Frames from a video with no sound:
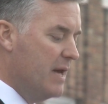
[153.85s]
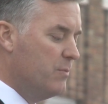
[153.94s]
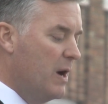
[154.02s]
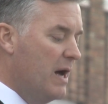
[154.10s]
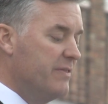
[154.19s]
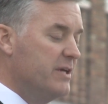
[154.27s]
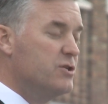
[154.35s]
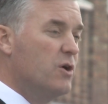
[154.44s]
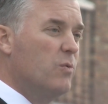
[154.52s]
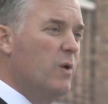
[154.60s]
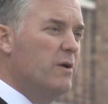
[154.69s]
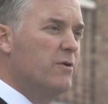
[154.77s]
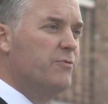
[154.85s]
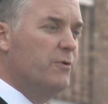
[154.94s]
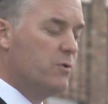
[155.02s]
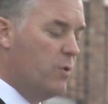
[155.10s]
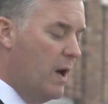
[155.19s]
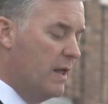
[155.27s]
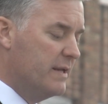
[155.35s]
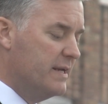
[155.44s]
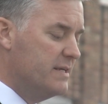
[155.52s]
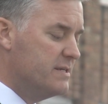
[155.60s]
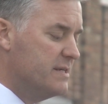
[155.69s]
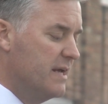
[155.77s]
And while these are wonderful
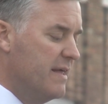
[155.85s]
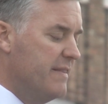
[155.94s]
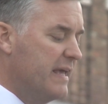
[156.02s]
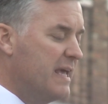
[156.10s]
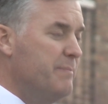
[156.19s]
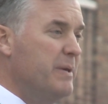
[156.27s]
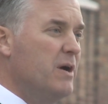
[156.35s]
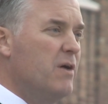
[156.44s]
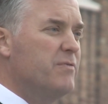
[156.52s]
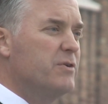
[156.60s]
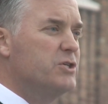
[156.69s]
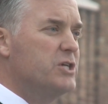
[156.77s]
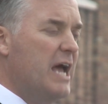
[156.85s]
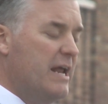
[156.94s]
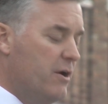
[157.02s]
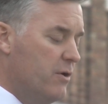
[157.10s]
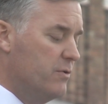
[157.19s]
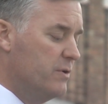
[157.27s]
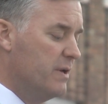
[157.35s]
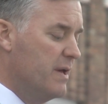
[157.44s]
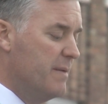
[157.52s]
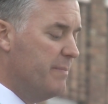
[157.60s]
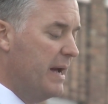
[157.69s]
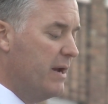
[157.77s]
qualities, they can be overshadowed
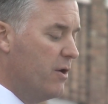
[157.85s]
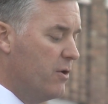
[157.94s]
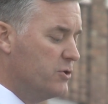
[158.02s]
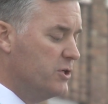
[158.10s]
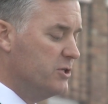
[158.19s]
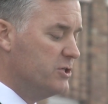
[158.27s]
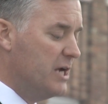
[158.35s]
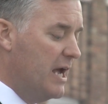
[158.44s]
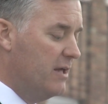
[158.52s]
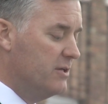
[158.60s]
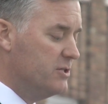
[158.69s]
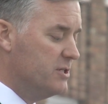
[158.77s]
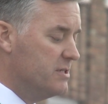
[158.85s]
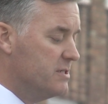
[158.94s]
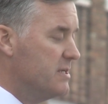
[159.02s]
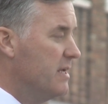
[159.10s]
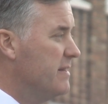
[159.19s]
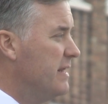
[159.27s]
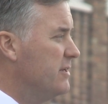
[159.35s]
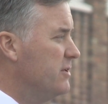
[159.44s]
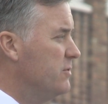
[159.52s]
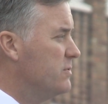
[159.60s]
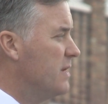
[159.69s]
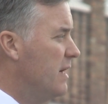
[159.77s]
by urgent challenges that
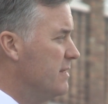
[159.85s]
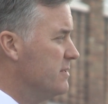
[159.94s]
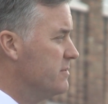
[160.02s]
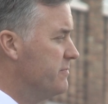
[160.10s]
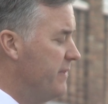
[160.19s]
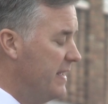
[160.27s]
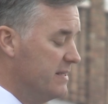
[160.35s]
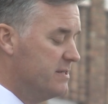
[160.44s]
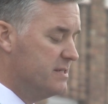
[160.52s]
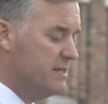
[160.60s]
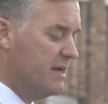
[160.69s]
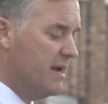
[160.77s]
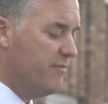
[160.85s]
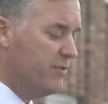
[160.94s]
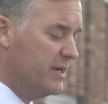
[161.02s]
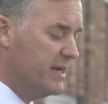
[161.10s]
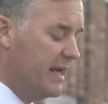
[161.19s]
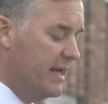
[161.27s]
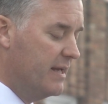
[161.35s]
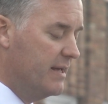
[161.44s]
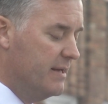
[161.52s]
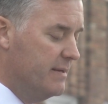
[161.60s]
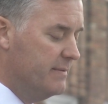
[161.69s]
Utahns face every day.